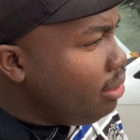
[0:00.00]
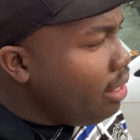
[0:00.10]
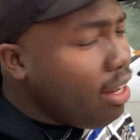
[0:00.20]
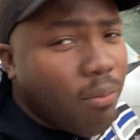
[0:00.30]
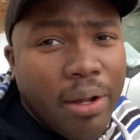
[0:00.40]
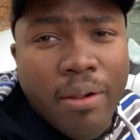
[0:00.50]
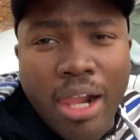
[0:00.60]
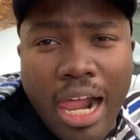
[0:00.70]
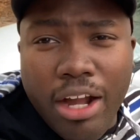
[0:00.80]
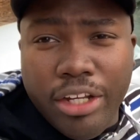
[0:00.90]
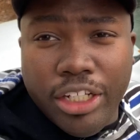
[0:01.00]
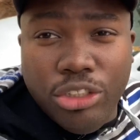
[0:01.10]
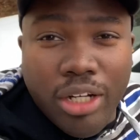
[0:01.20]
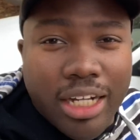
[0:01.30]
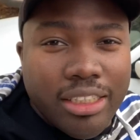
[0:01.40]
Anyway, I'll catch
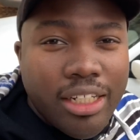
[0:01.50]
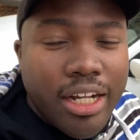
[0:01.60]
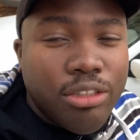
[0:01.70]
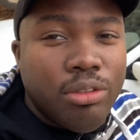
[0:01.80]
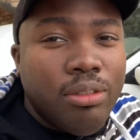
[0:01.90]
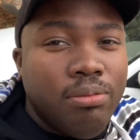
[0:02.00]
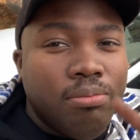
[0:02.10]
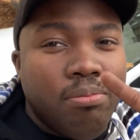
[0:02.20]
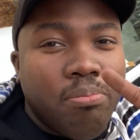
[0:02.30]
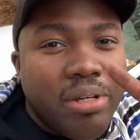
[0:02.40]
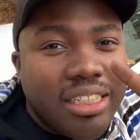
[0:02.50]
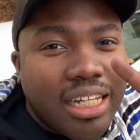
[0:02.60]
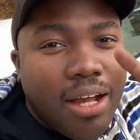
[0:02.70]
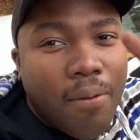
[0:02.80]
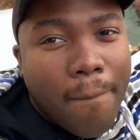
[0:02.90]
you guys in the next one. Peace
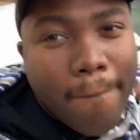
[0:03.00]
out.